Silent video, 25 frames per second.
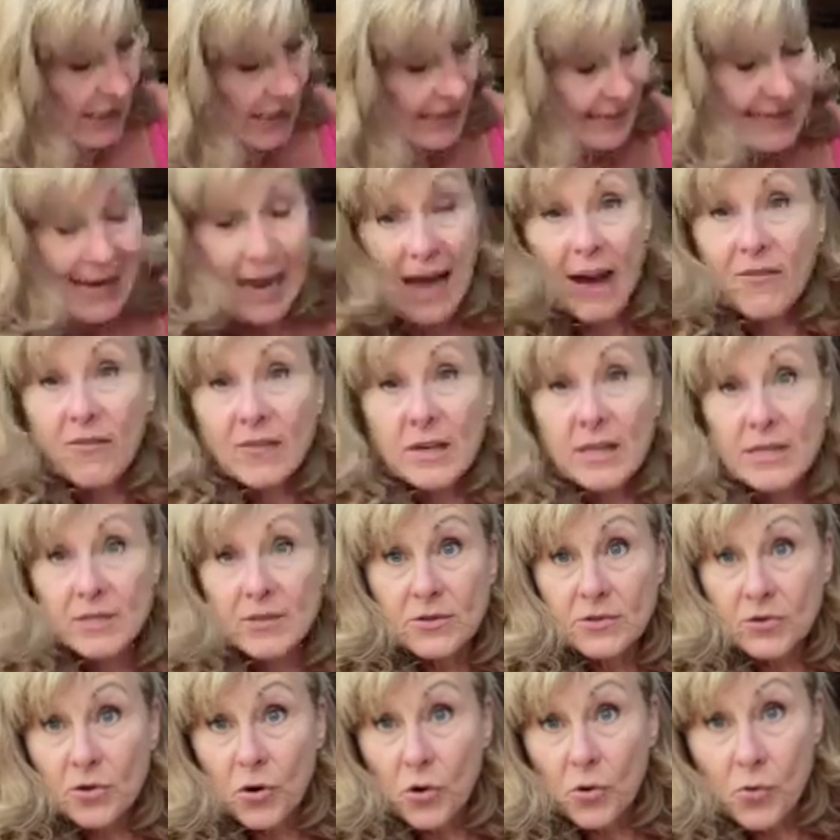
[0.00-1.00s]
to have a
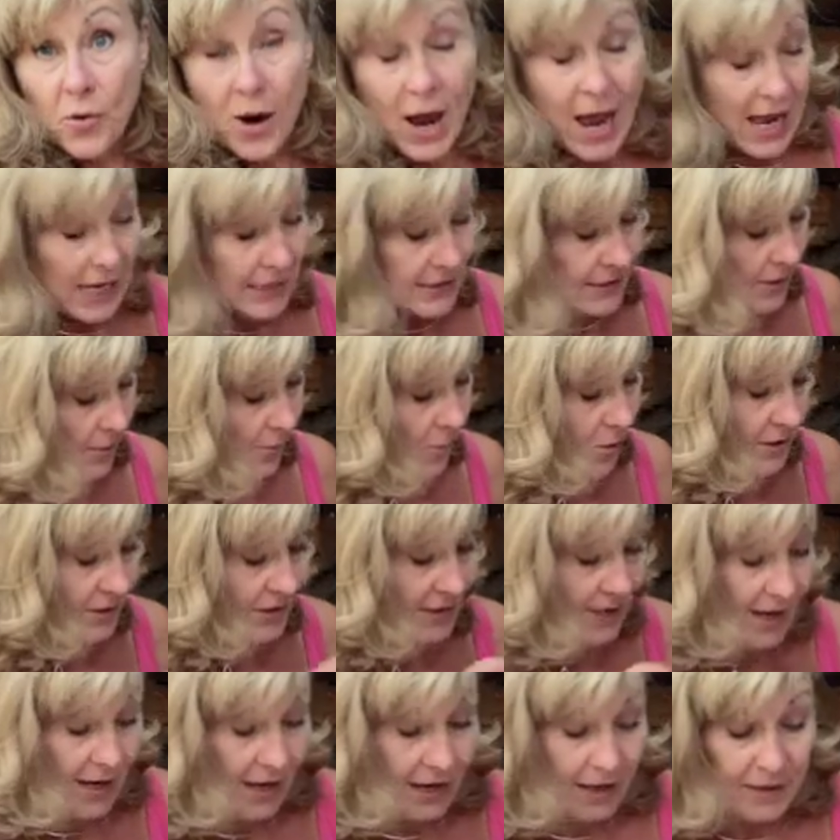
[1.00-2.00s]
little go at a
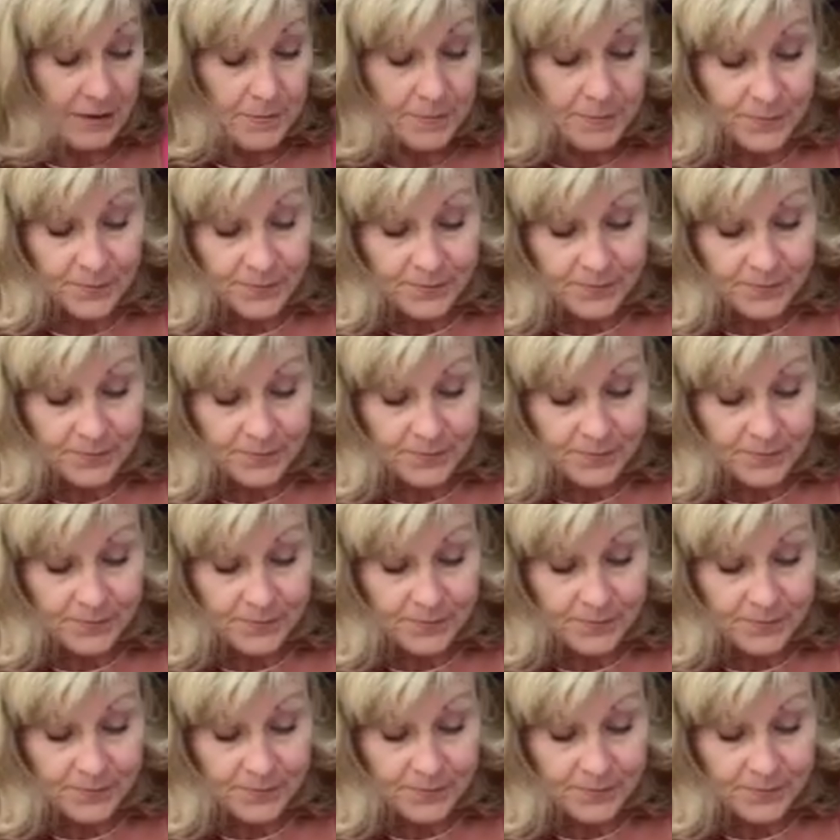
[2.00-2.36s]
watercolor.